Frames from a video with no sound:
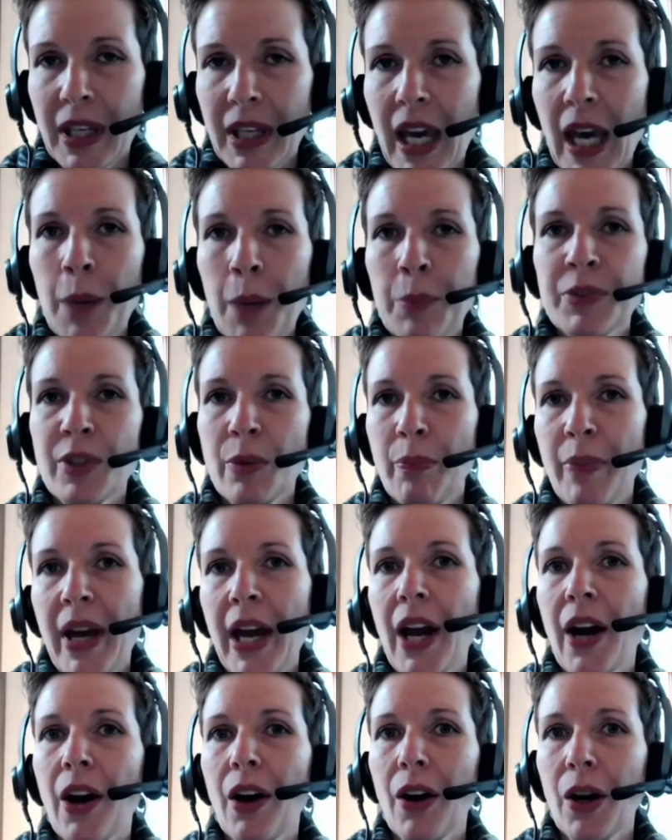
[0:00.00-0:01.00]
came to
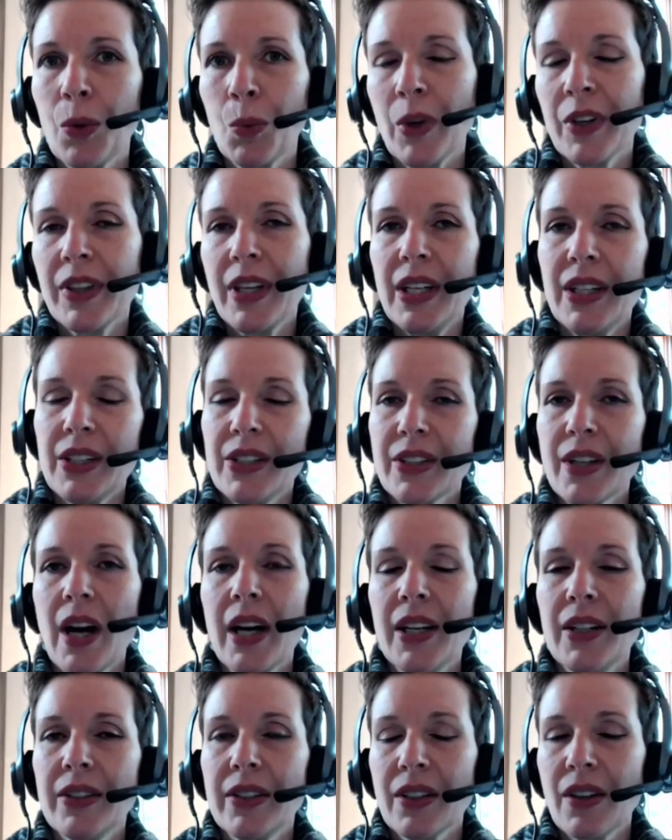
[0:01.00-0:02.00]
bear on what they
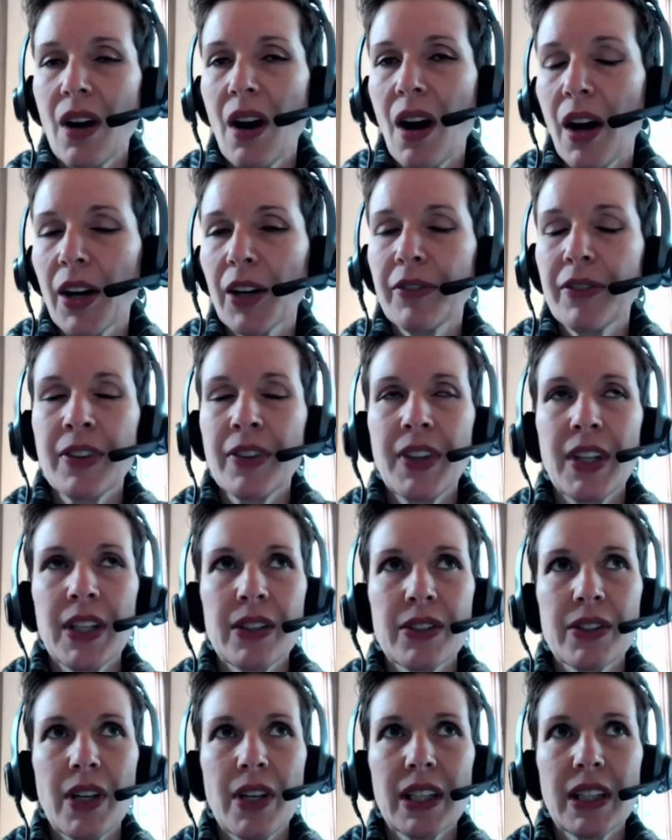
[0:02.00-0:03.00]
decided to carve and
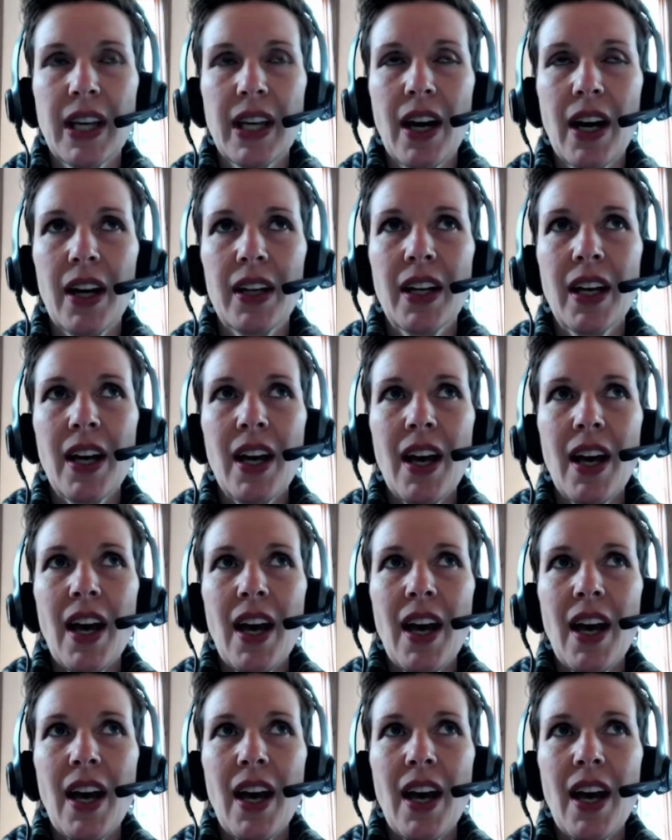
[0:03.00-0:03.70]
things like that.